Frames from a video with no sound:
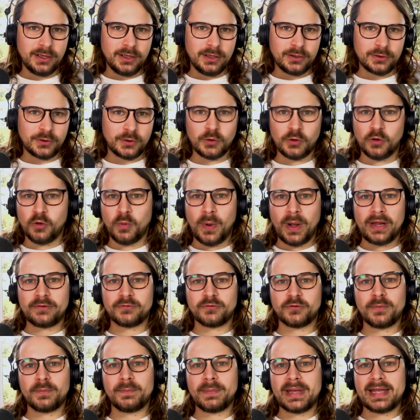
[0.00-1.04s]
Google went
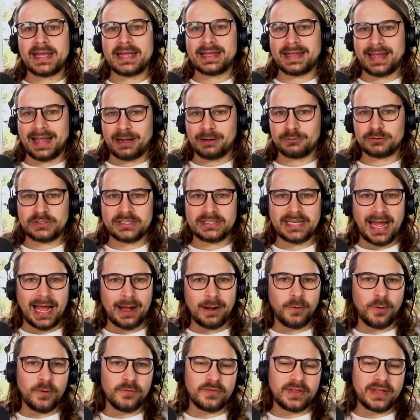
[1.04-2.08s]
from being counted
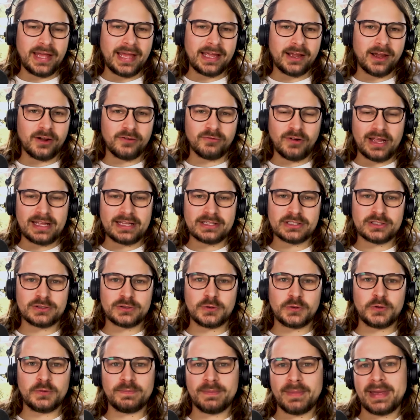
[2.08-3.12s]
out of the AI race
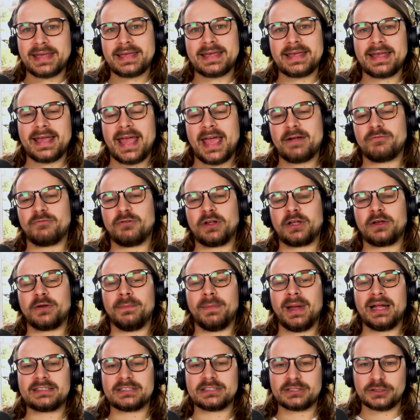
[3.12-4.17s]
to making every
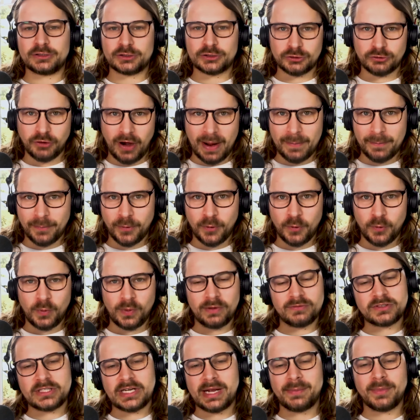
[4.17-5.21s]
competitor scramble
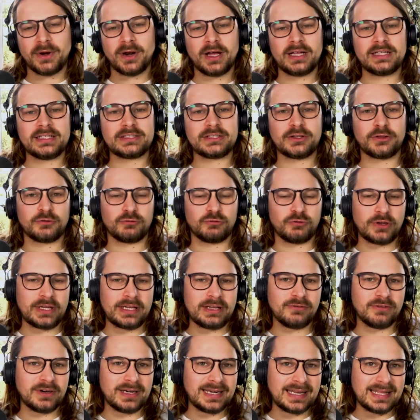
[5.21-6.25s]
with Gemini's 3
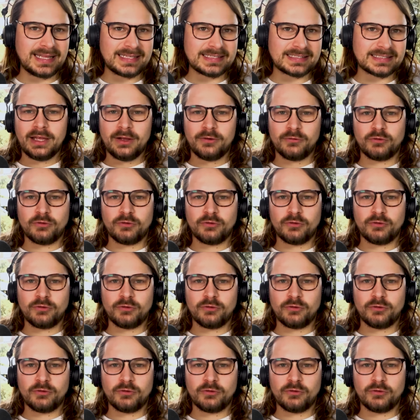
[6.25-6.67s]
release,